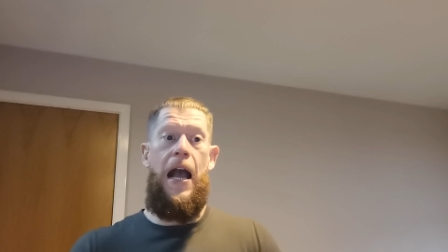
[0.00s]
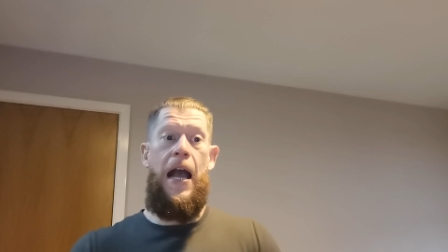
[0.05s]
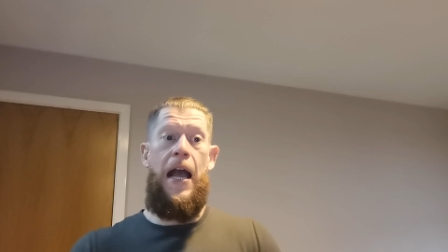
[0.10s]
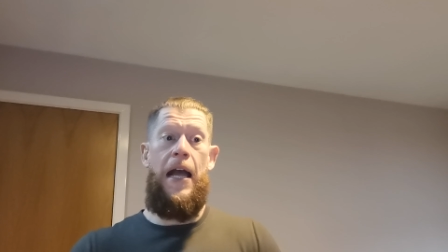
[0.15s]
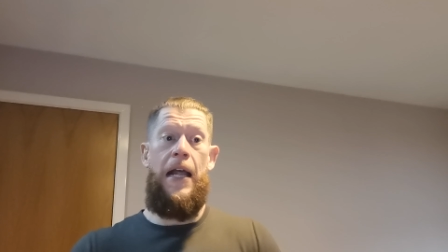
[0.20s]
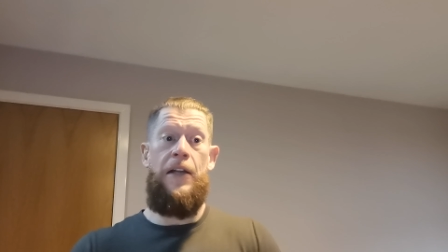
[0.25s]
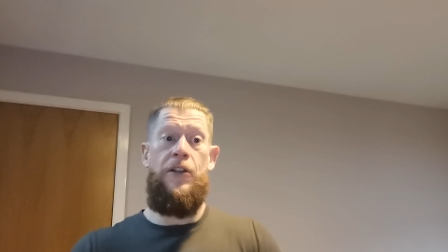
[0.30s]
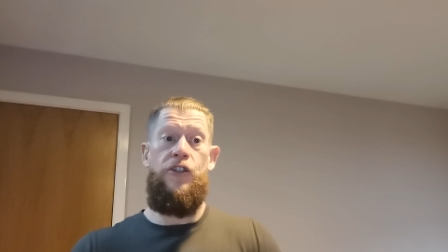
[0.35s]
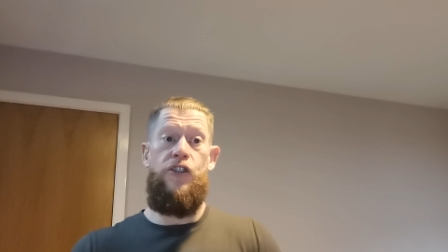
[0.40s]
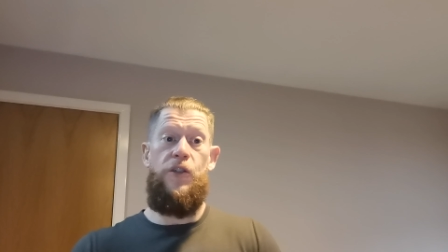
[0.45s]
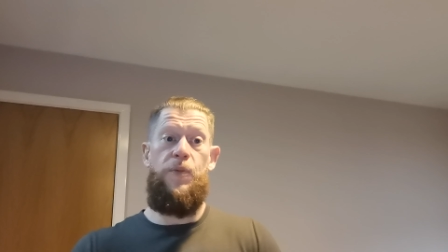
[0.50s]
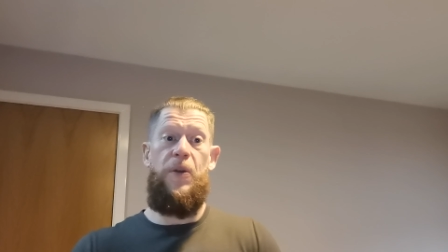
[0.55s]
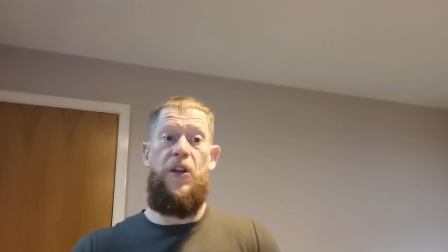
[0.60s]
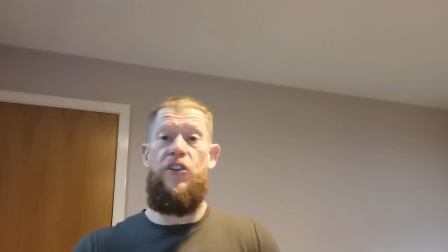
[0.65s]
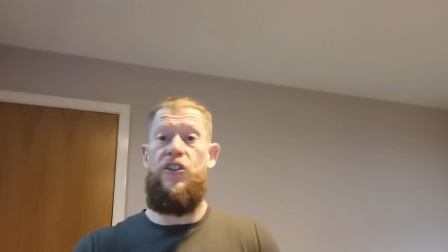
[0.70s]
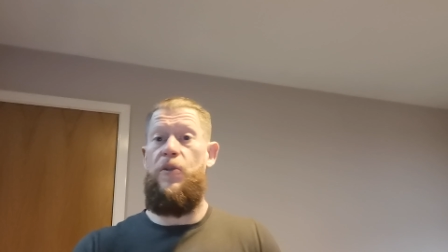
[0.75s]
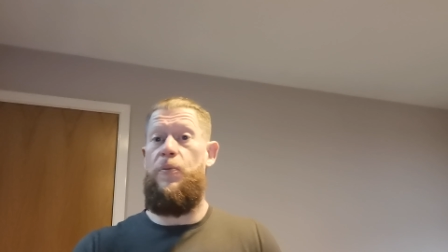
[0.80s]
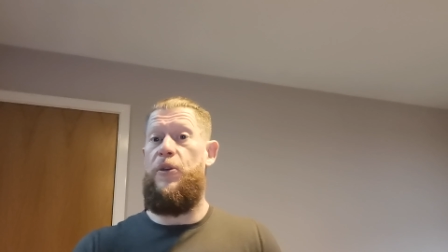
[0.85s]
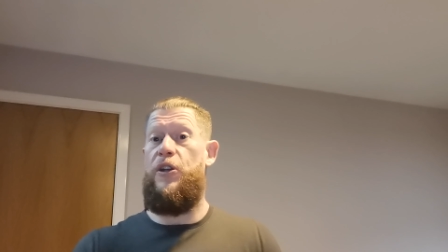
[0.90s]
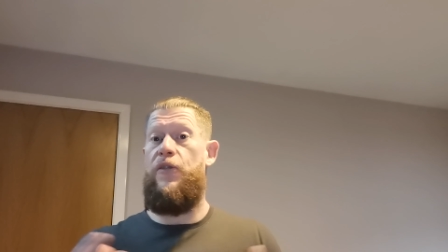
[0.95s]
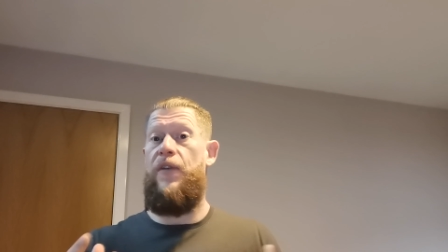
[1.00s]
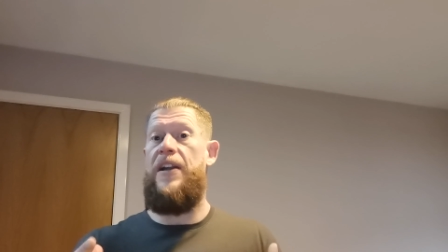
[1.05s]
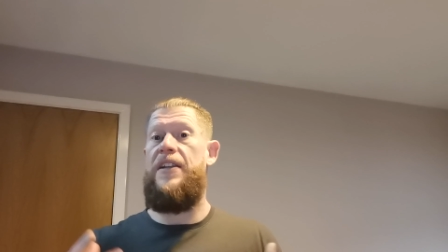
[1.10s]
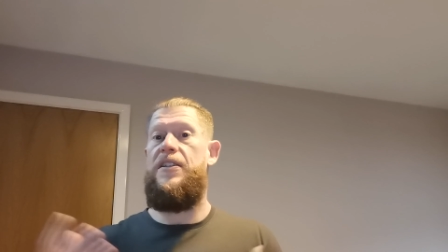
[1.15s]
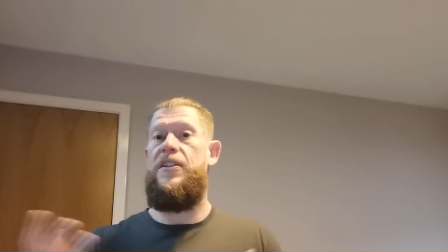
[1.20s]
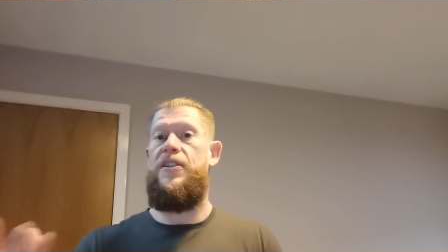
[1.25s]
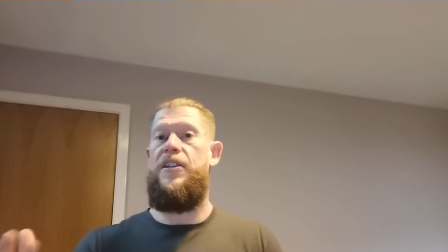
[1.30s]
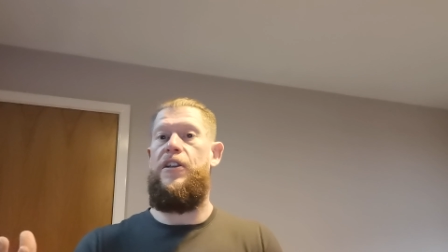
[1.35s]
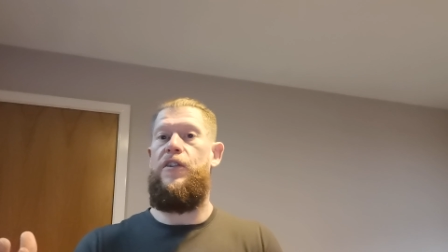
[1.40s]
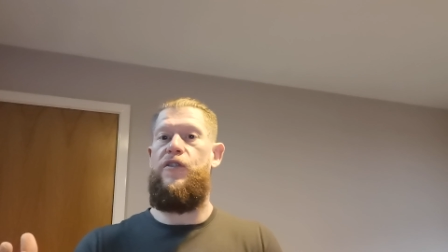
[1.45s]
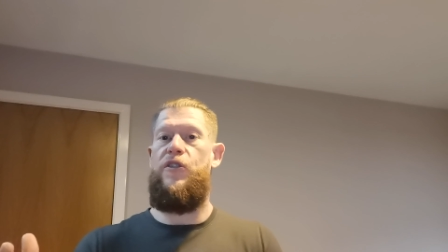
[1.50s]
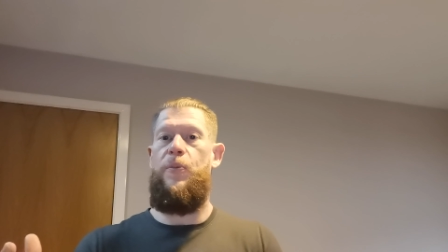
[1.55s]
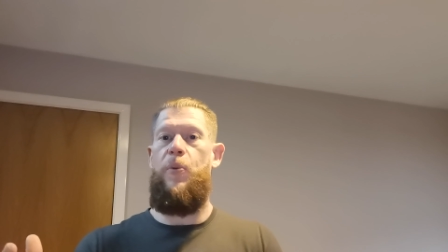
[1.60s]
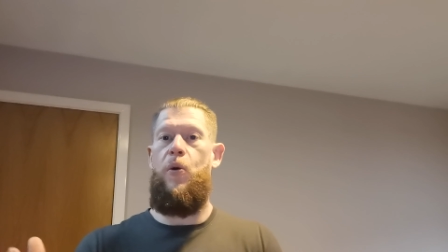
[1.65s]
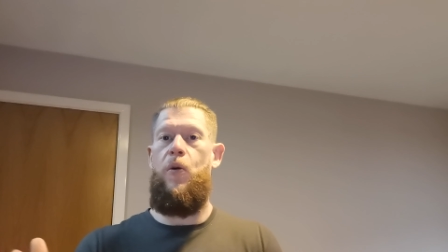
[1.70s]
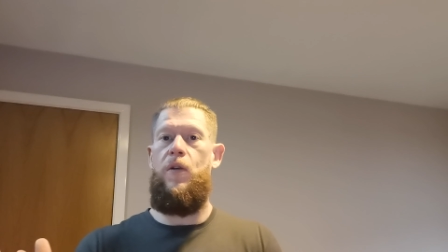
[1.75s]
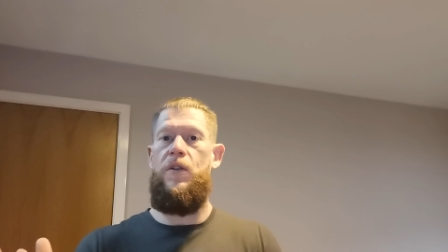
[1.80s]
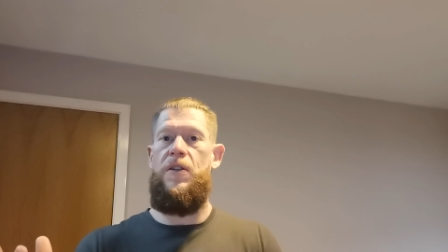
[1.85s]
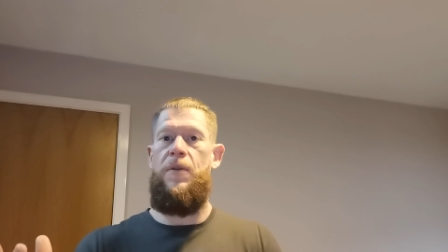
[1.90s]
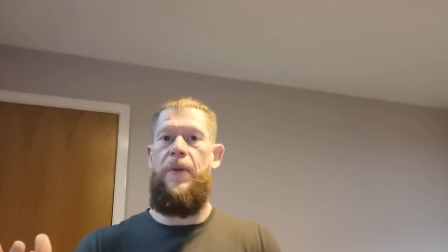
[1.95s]
And just because it'd be great to see your
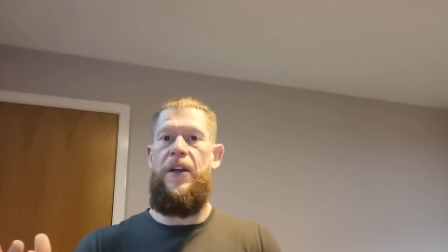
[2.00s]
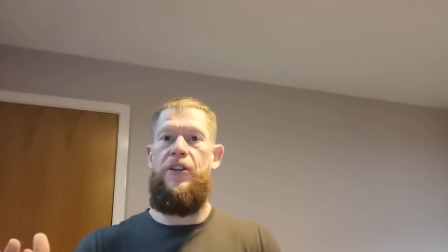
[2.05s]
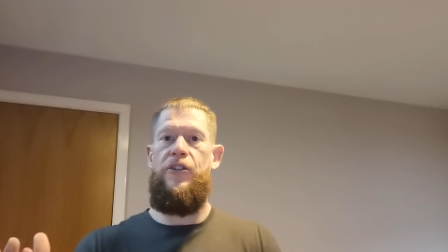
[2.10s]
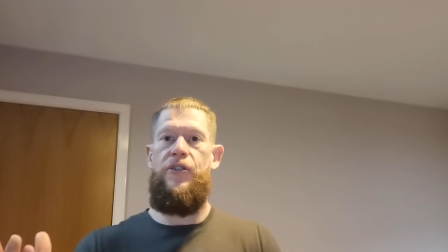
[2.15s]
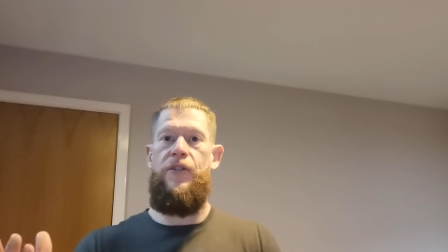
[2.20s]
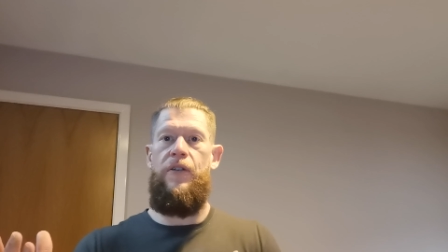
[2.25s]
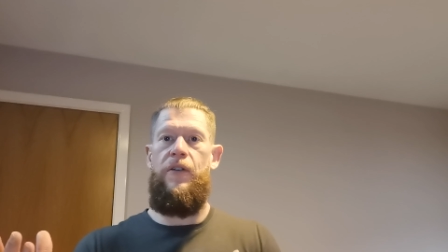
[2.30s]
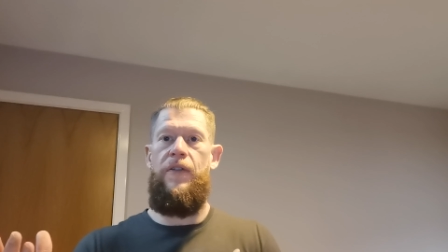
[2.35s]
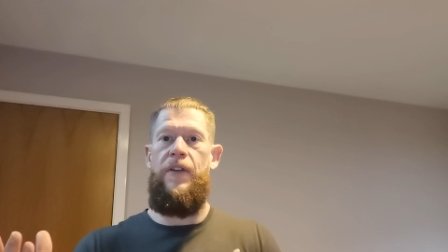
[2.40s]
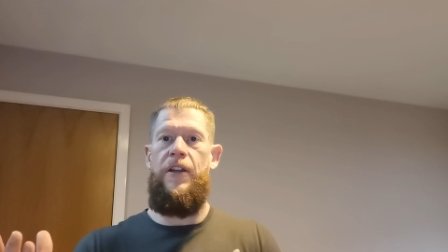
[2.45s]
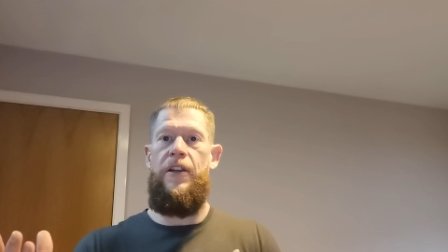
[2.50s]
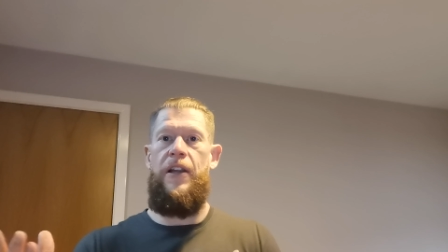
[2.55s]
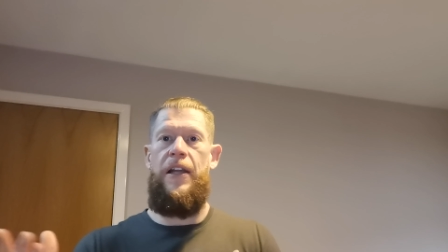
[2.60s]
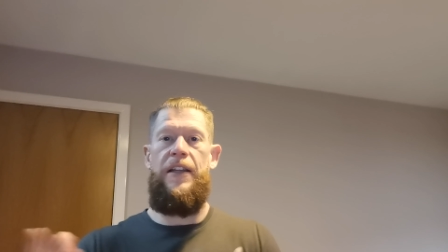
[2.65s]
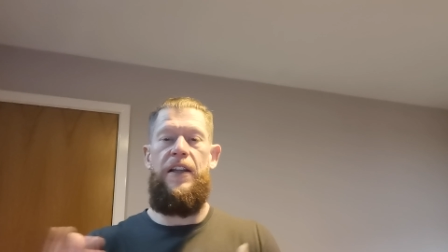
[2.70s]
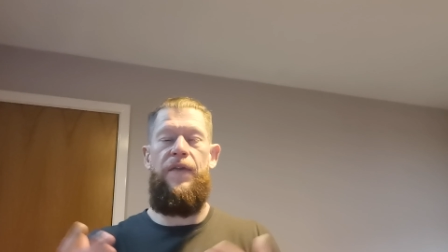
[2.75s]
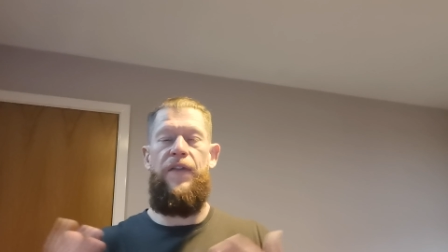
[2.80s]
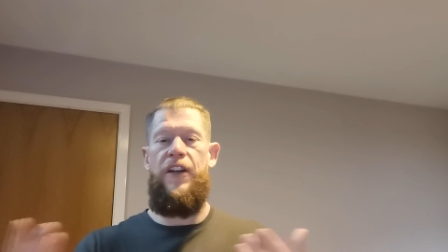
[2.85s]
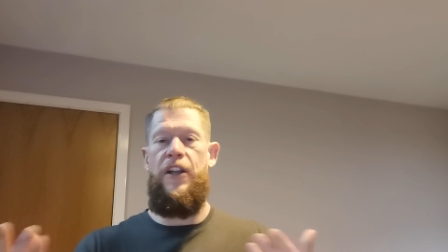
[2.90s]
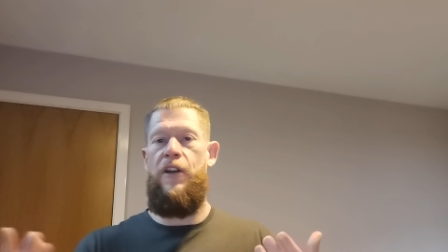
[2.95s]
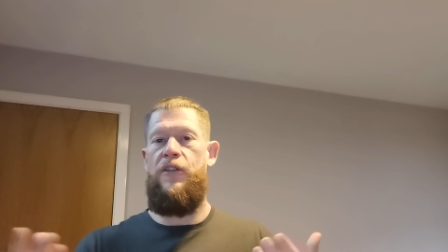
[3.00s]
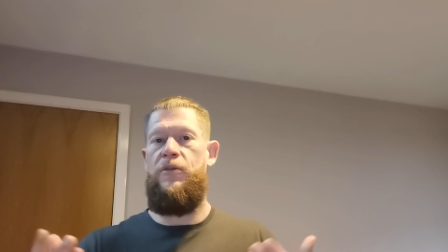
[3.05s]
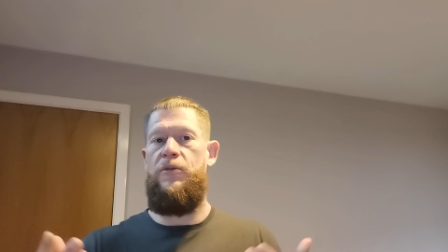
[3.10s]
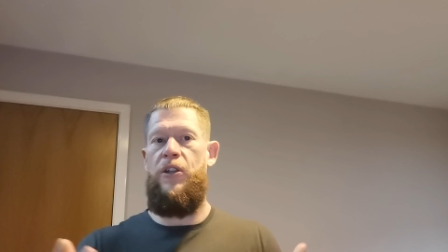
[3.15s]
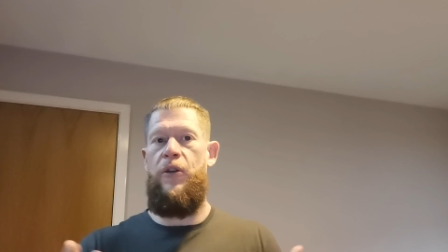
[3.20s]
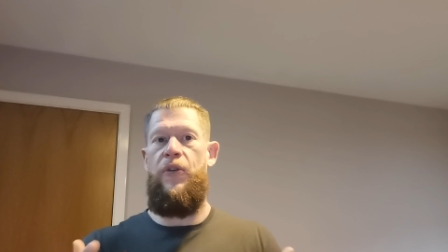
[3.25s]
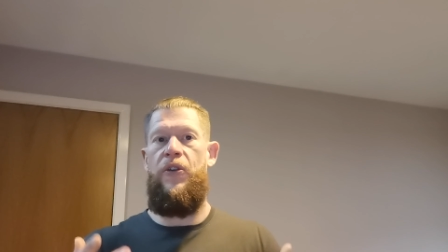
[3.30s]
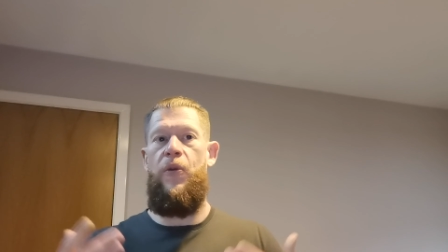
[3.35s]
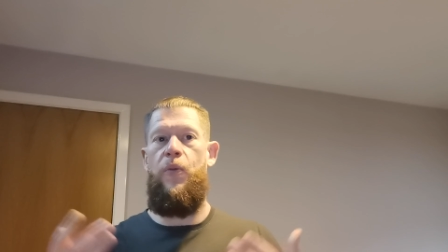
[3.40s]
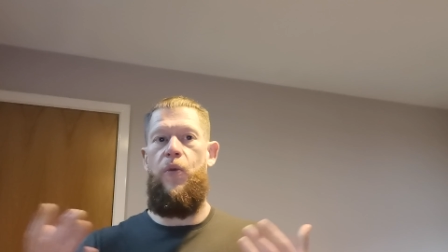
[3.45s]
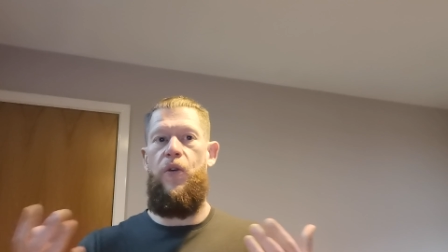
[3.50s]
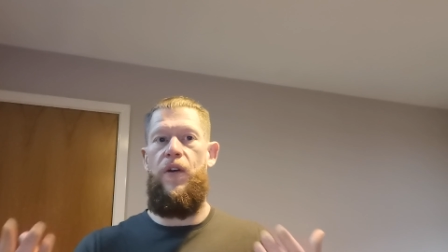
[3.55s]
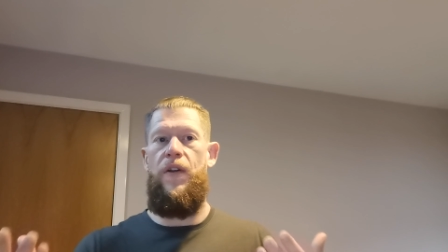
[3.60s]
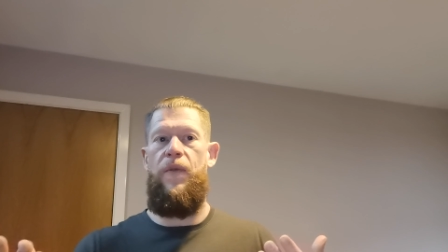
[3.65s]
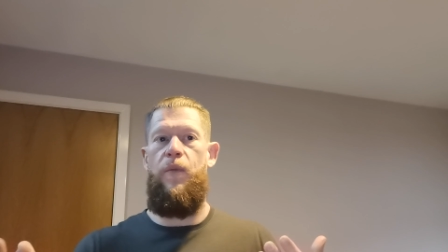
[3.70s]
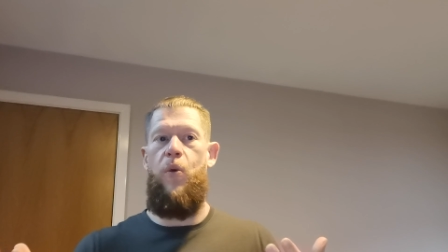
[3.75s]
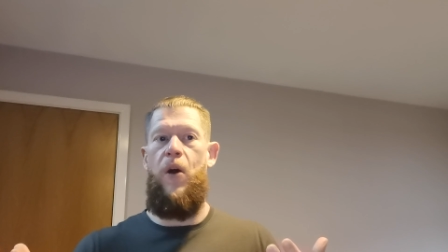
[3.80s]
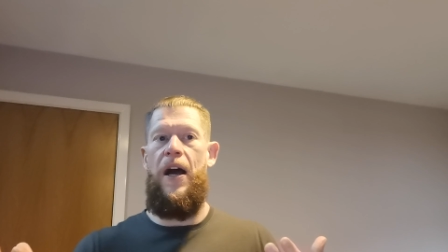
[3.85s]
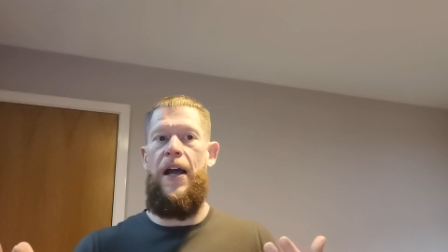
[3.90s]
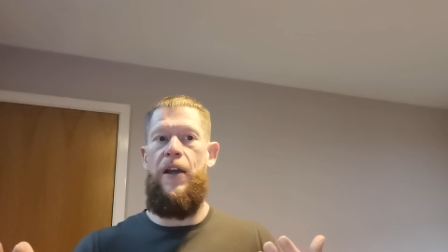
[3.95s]
support to make sure that like the videos I'm doing are
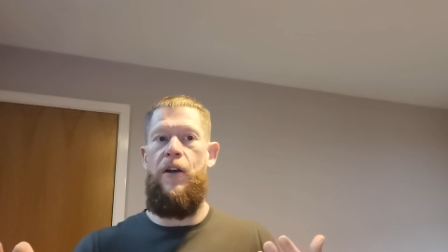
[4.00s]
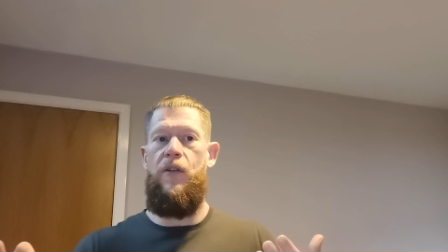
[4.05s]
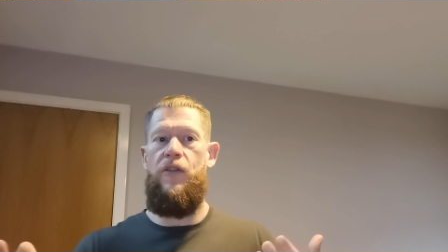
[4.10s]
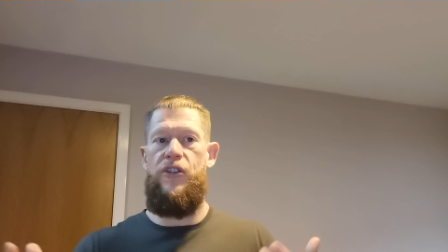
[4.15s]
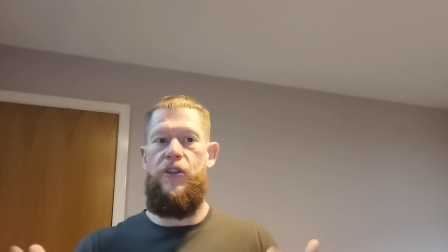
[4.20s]
worthwhile.